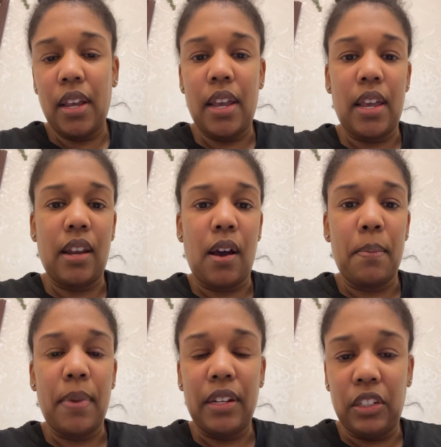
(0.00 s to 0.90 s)
and um,
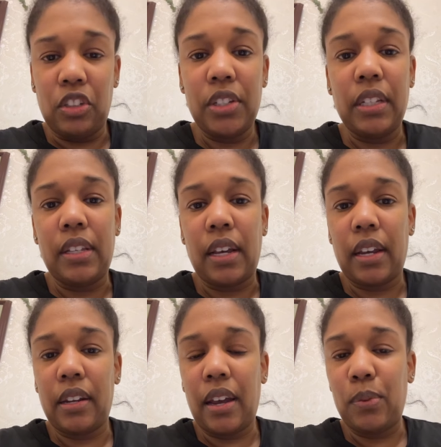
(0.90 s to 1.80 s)
in just a
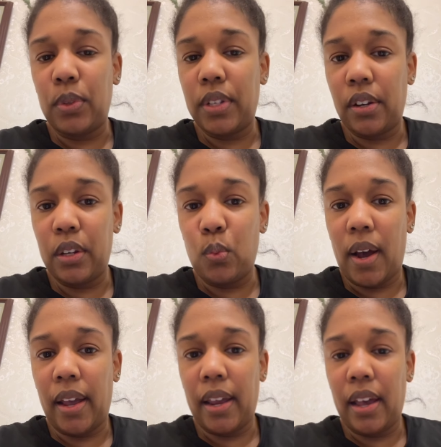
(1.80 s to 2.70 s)
second, I will tell you
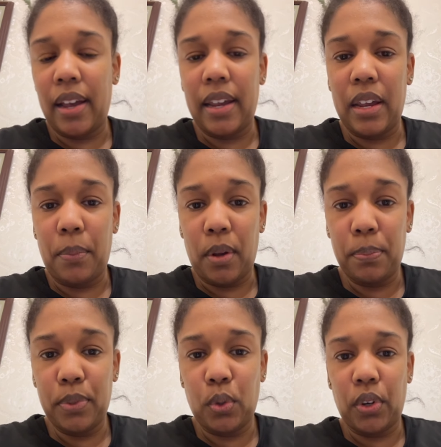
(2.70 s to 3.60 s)
why I am up
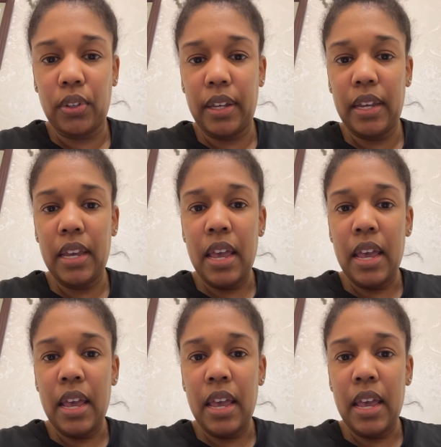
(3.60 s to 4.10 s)
so early.